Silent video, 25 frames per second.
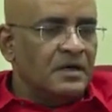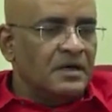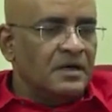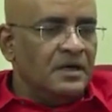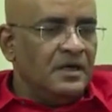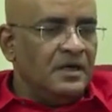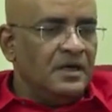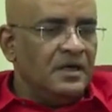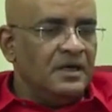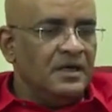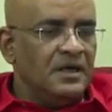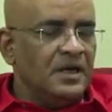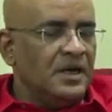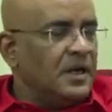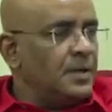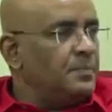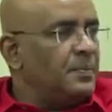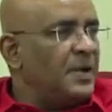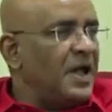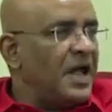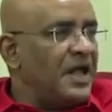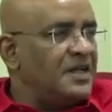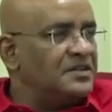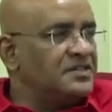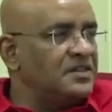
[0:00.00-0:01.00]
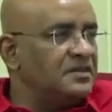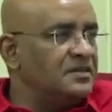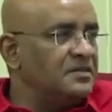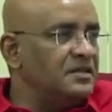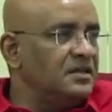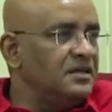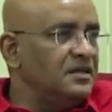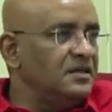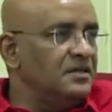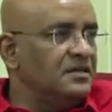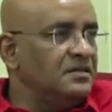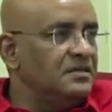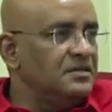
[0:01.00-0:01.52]

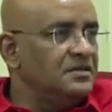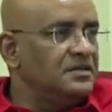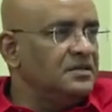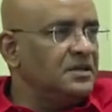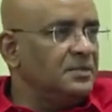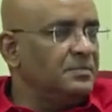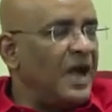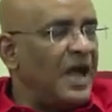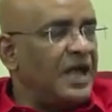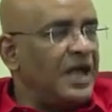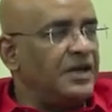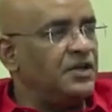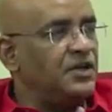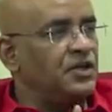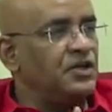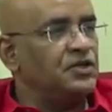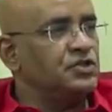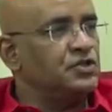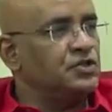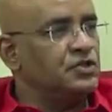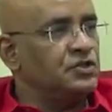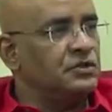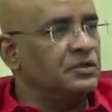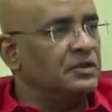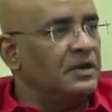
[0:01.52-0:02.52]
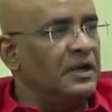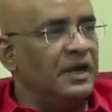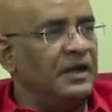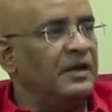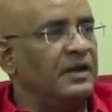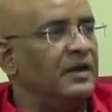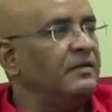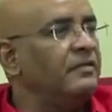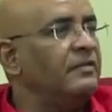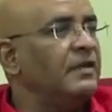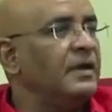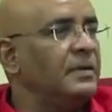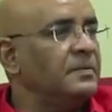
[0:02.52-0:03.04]
incapacity to manage
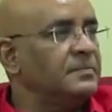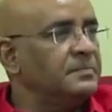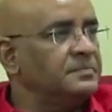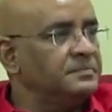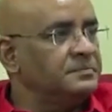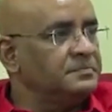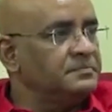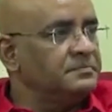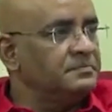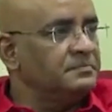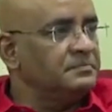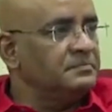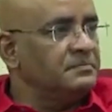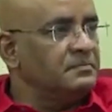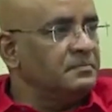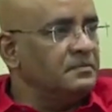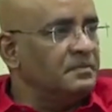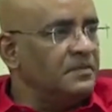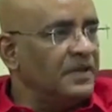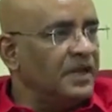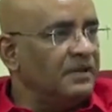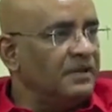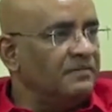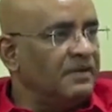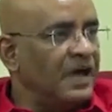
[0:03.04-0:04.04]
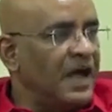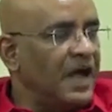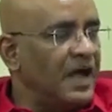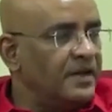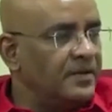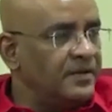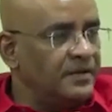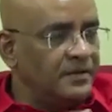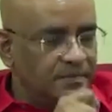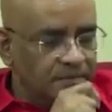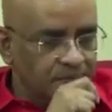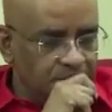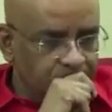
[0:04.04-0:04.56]
anything. They've
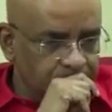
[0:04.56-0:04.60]
had